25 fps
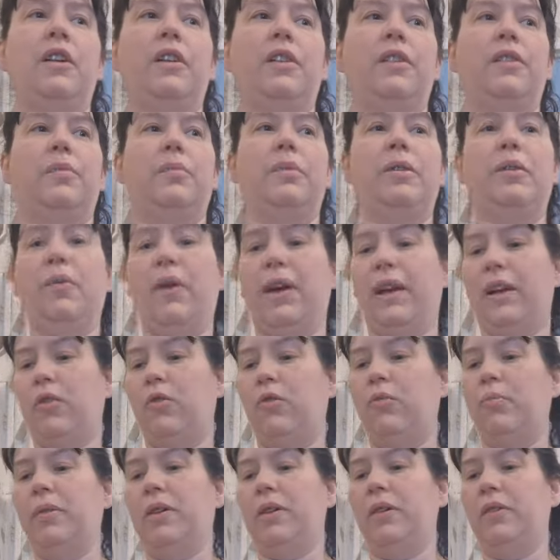some little
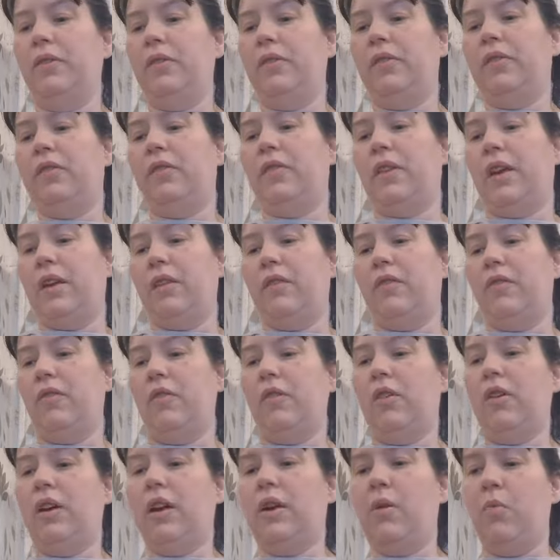ankle boots, and I've
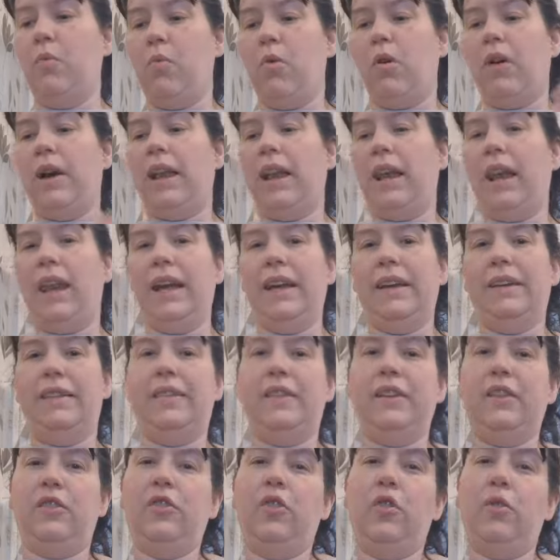got like a white
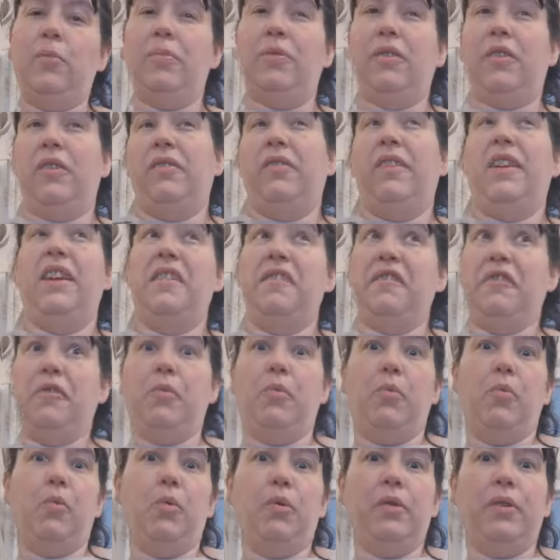lacy top that I've never
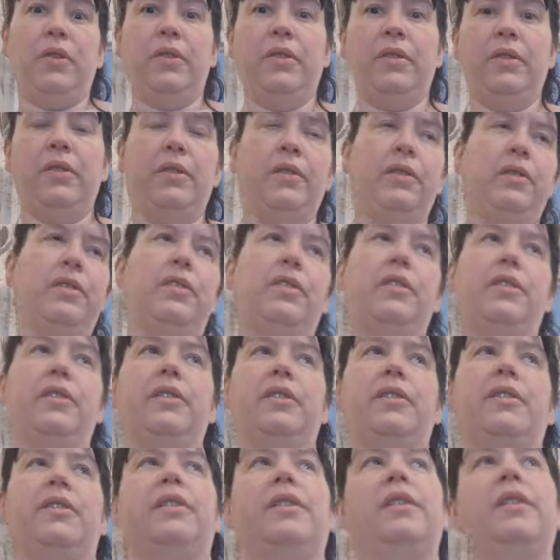worn. So
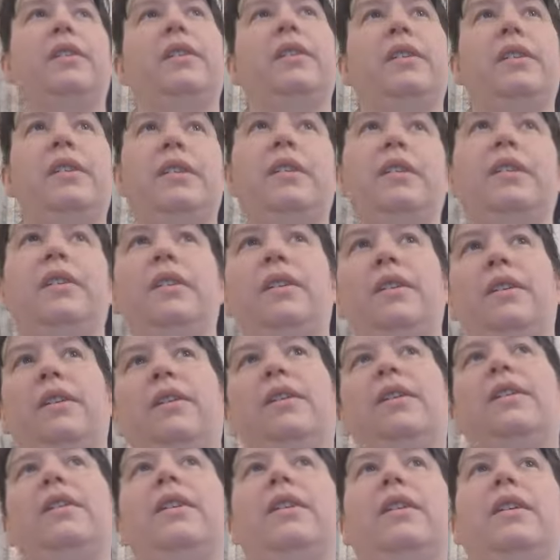I
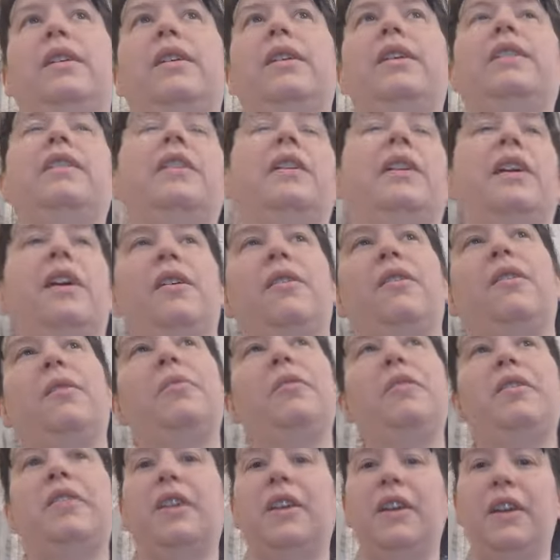don't know. I'm
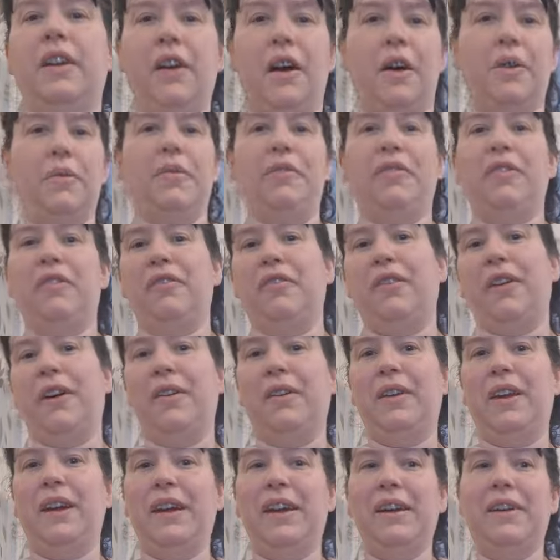just gonna go with the
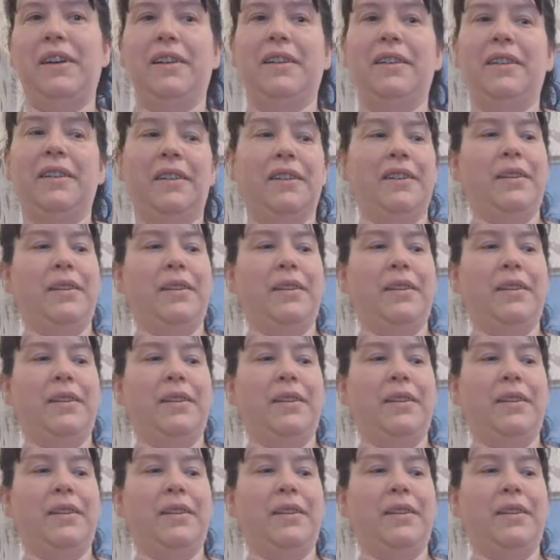flow later.